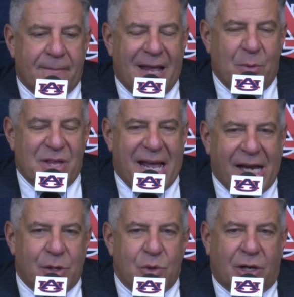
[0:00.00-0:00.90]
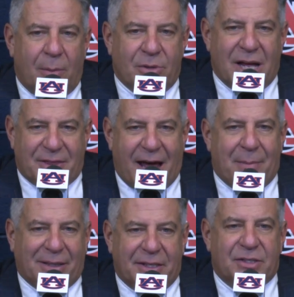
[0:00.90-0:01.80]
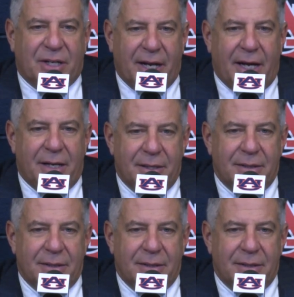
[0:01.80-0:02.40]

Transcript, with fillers: and with the eight newcomers, I thought about this today.